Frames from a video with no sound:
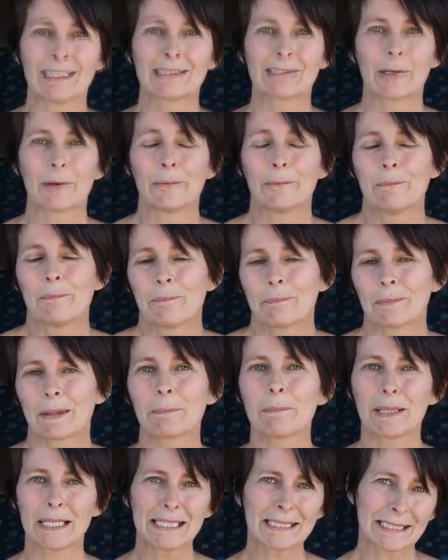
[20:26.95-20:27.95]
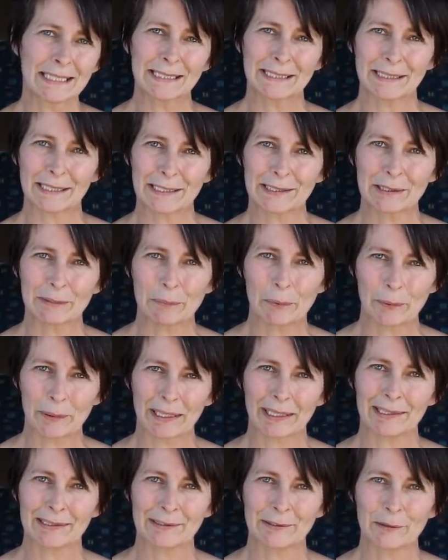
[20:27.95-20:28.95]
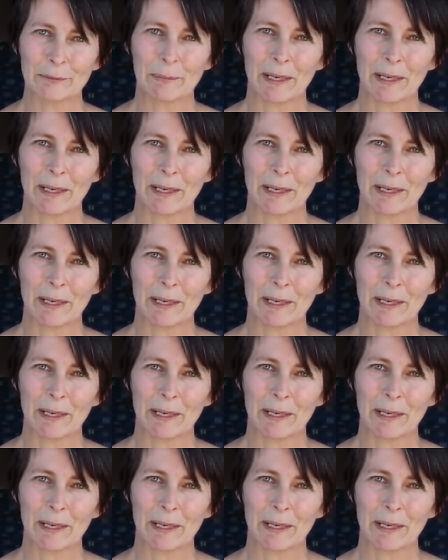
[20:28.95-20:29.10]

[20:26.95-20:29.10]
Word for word: So please consider supporting us through